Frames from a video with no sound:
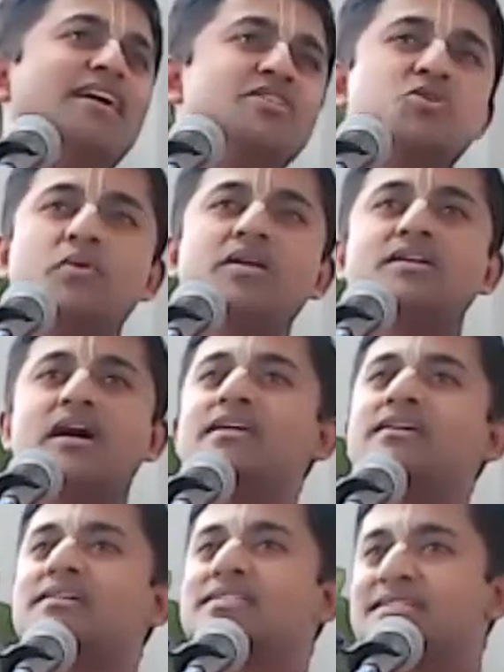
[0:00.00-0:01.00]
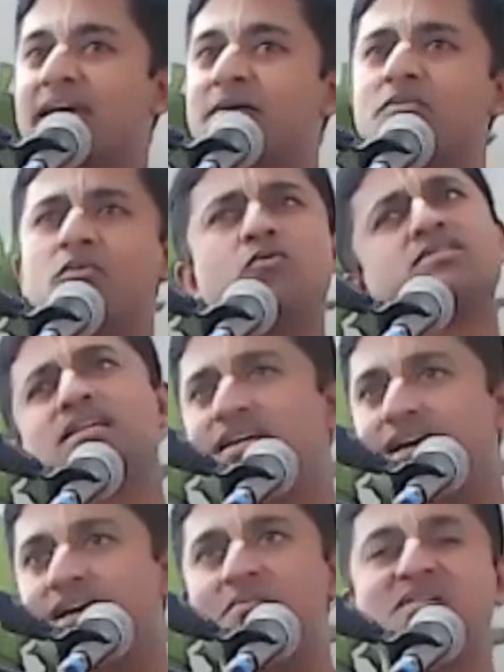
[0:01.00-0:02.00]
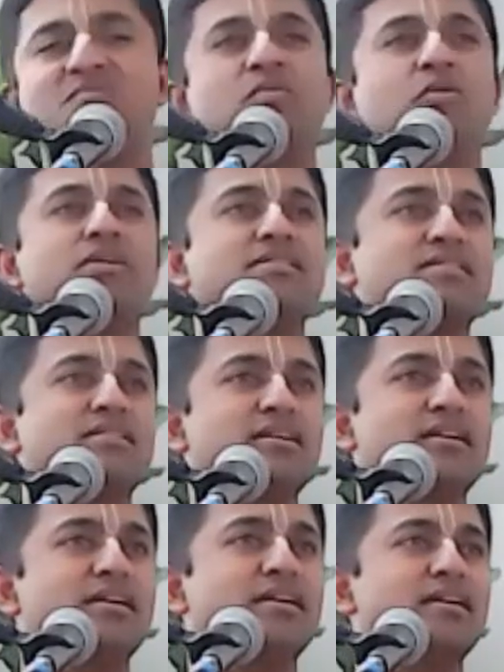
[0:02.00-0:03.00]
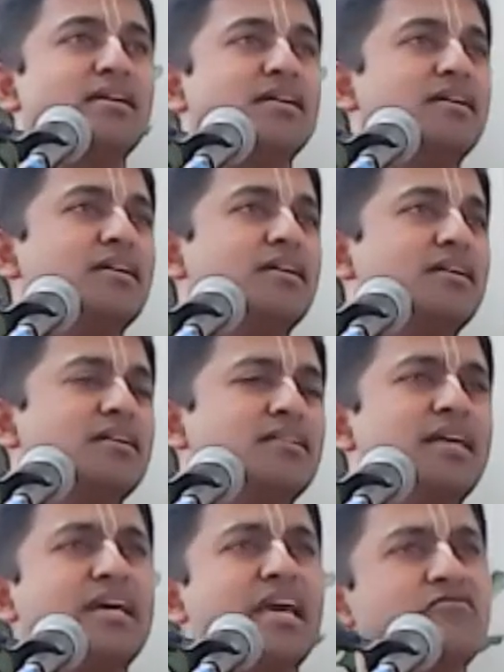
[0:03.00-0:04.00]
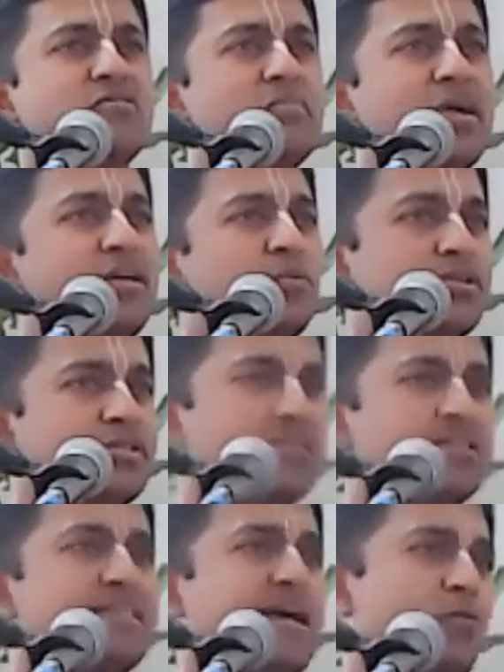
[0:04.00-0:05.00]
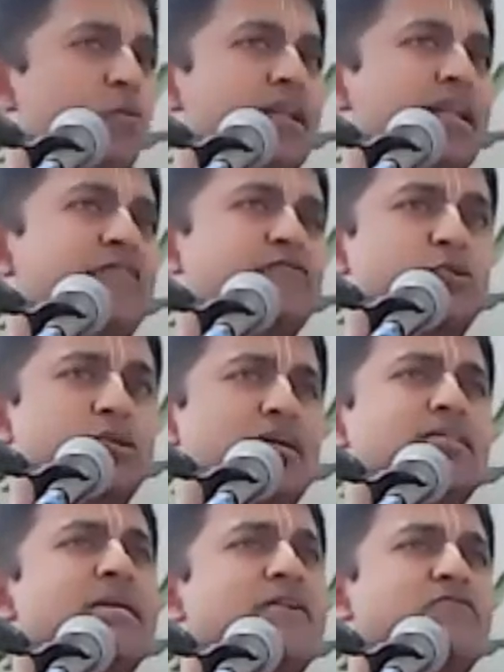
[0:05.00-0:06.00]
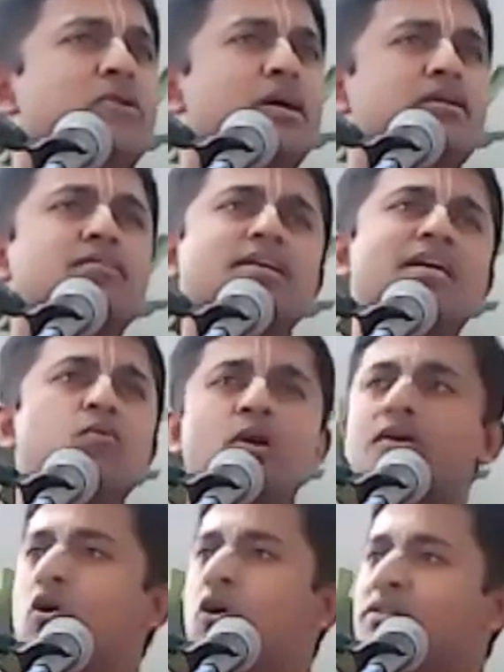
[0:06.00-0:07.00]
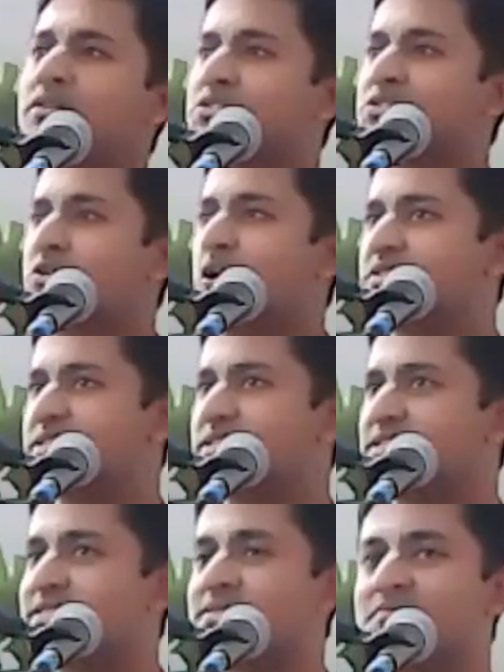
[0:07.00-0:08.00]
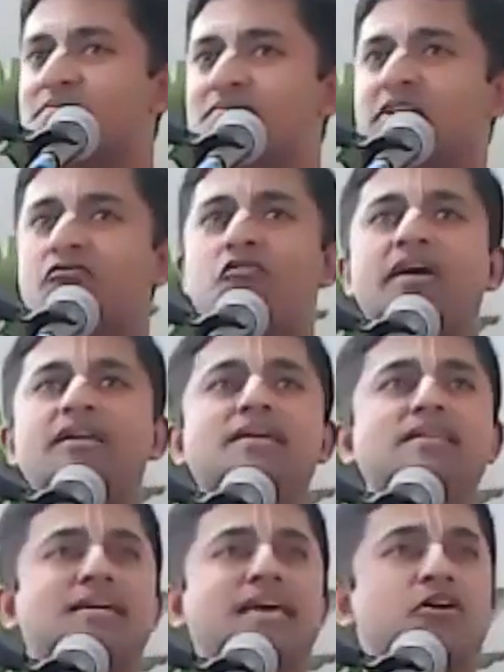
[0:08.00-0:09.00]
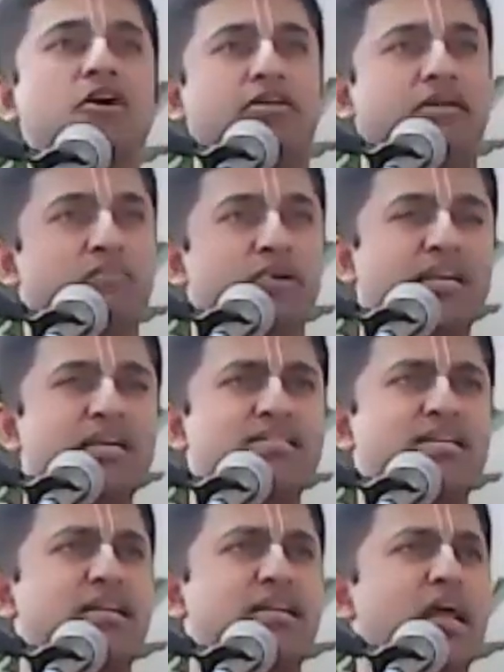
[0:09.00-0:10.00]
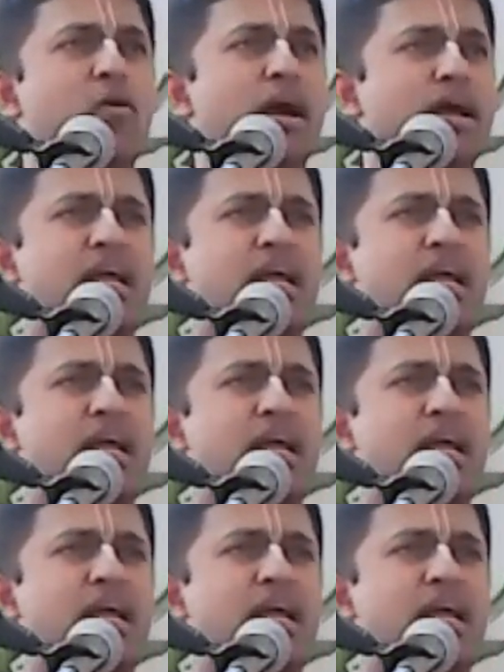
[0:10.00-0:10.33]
So when Kalidas came, who was the king among poets, they gave him many verses, and one after another, he won all those contests. Then finally, the king got up and he said, now I